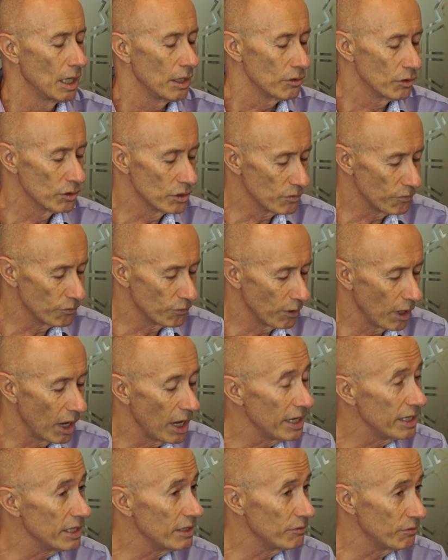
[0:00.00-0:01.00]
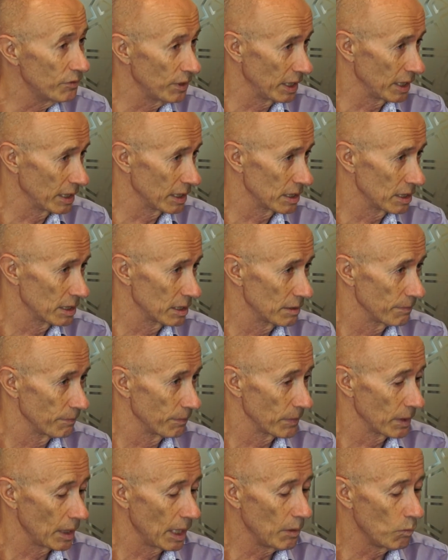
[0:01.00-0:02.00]
There's a variety of things,
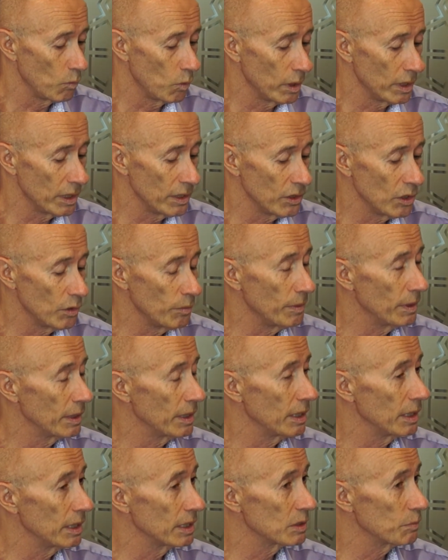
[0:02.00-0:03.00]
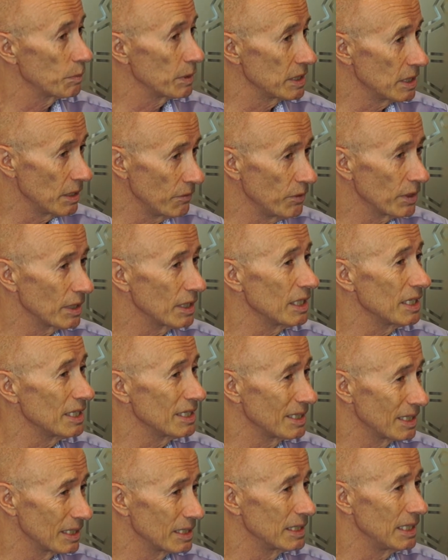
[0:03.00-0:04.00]
and one of them specifically
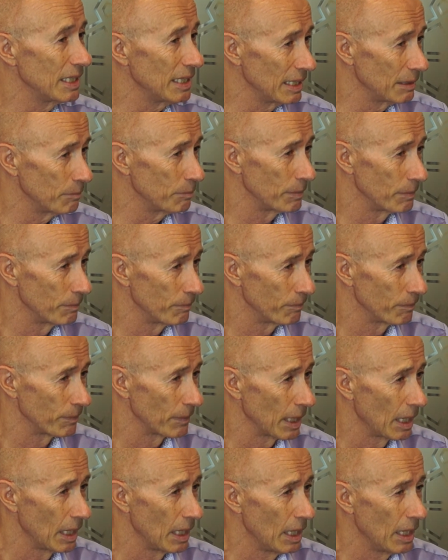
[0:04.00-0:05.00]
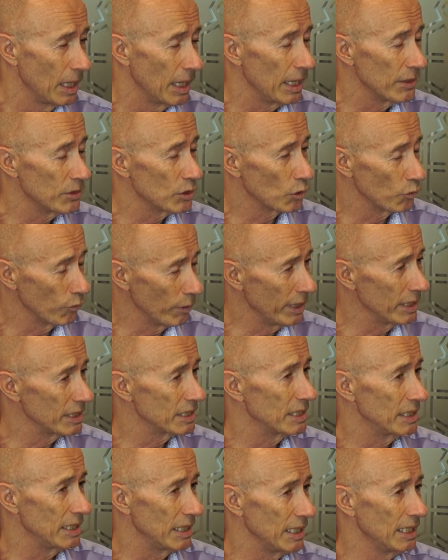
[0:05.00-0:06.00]
is the team. It's a great
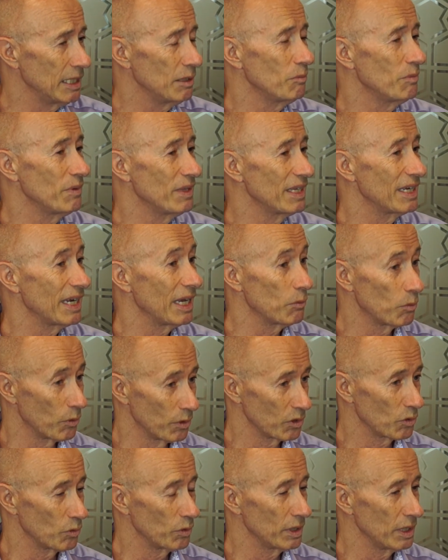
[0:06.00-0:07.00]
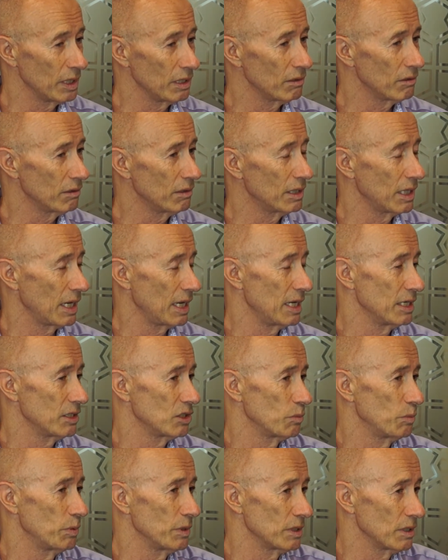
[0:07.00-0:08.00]
team that I work with here in Asia
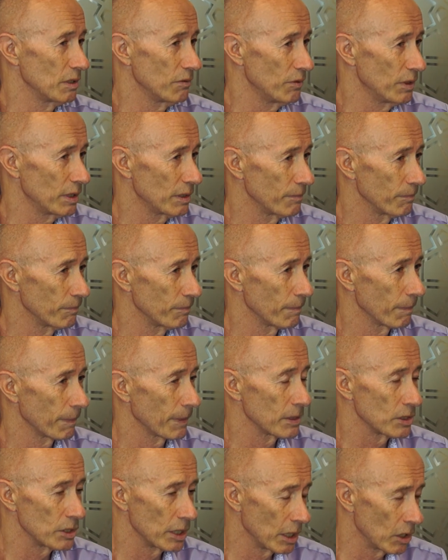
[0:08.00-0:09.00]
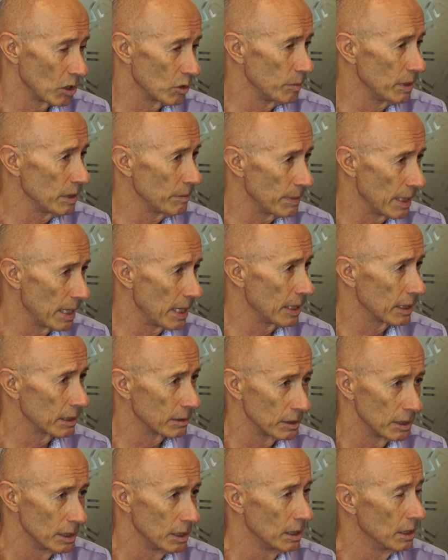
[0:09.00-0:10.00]
Pacific. Jeremy, Meng,
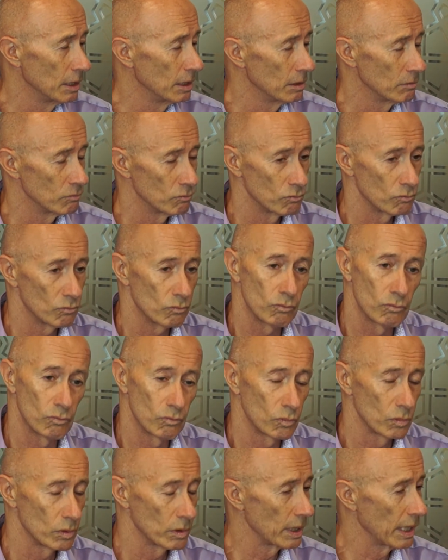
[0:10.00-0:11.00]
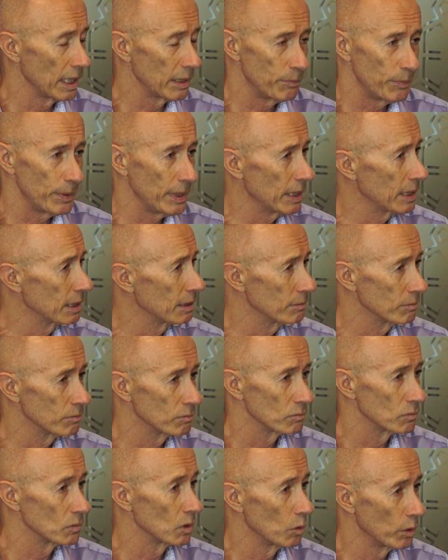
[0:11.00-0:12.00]
Lei Ping,
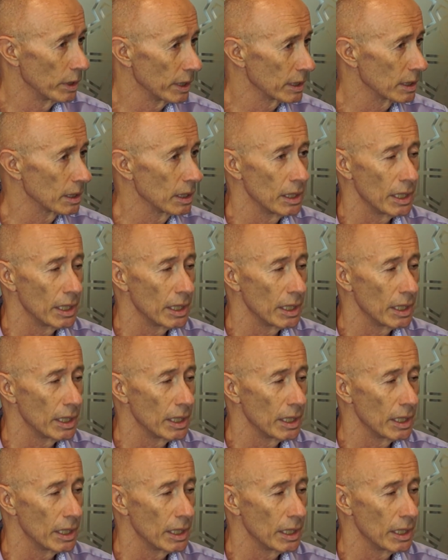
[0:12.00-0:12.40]
Lloyd.